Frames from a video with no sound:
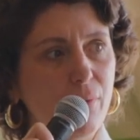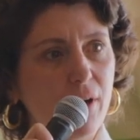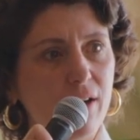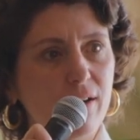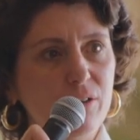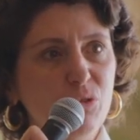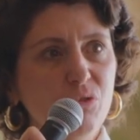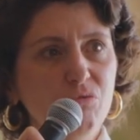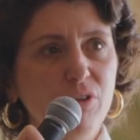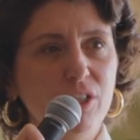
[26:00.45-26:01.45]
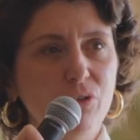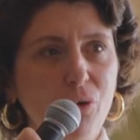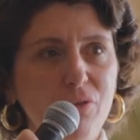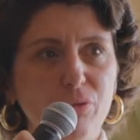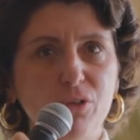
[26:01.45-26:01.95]
where you don't really
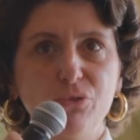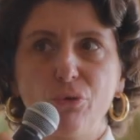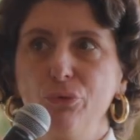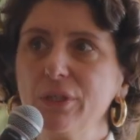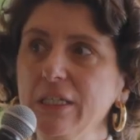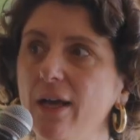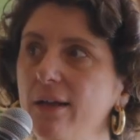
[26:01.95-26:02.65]
know if what you're looking